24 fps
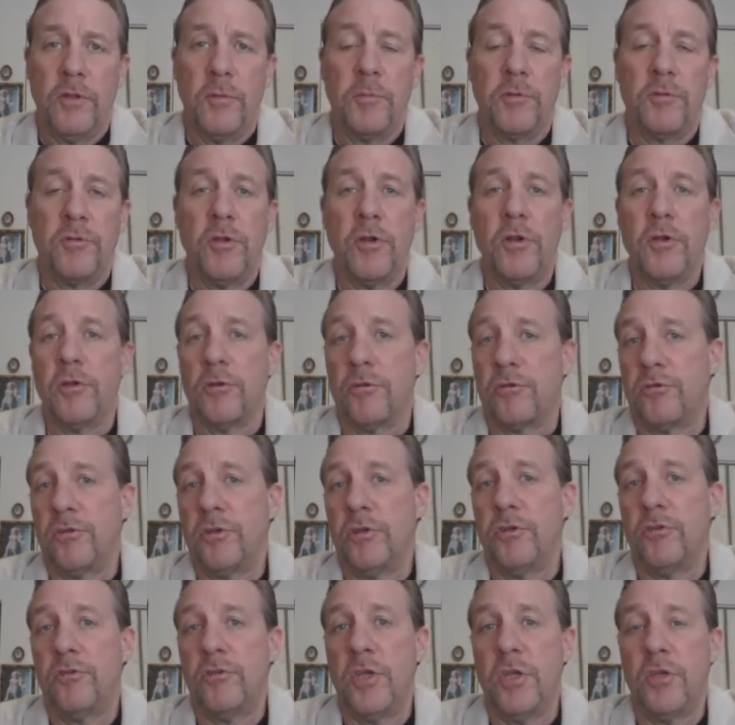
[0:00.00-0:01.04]
The material
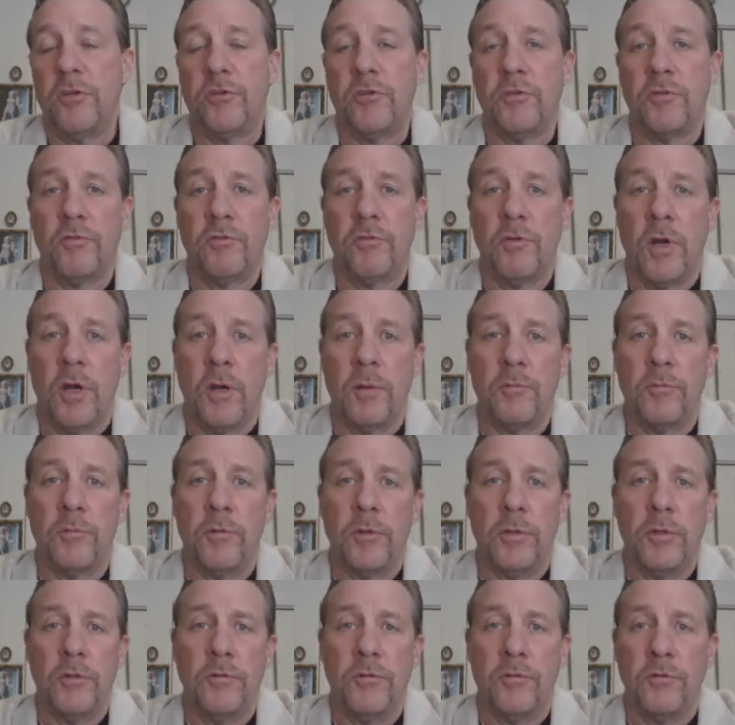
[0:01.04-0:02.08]
she's teaching
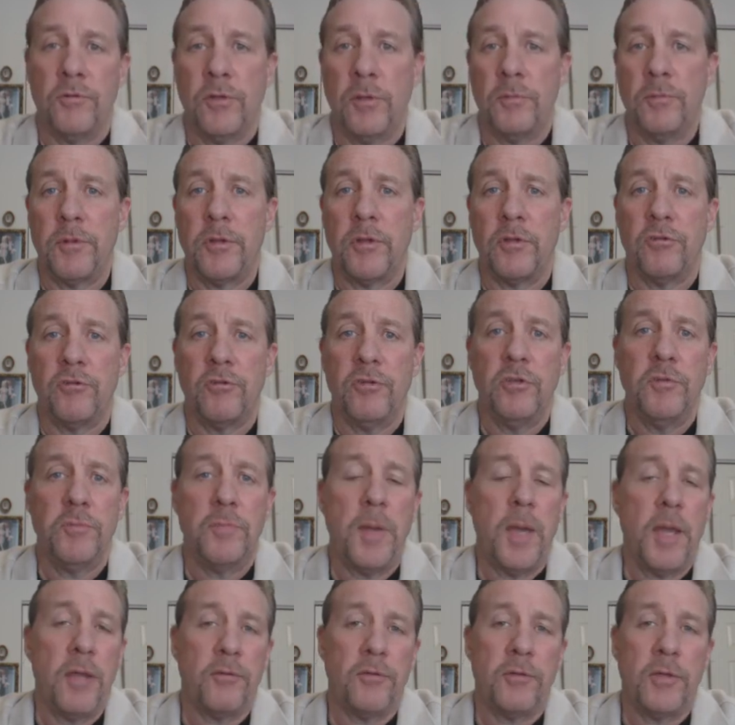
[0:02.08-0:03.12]
from isn't something that she's
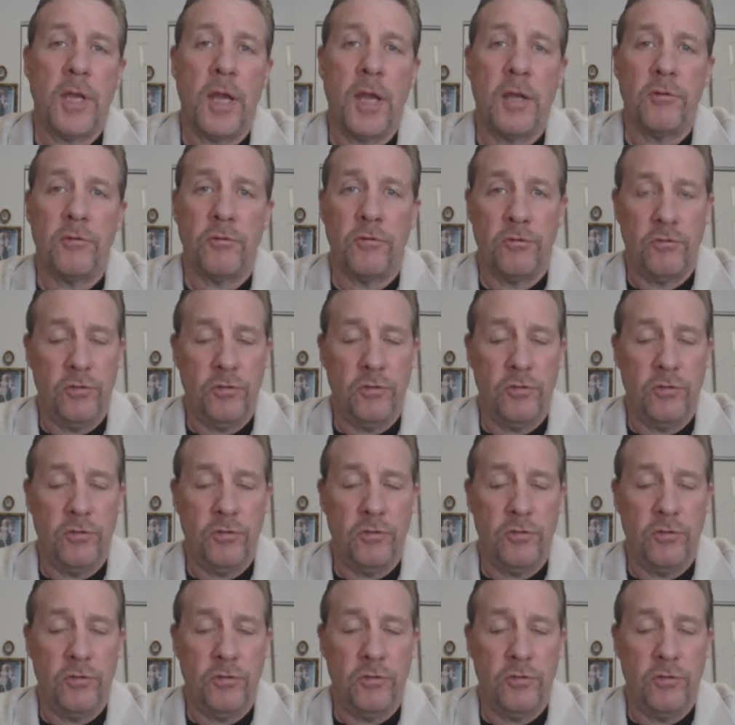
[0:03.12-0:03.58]
passing on.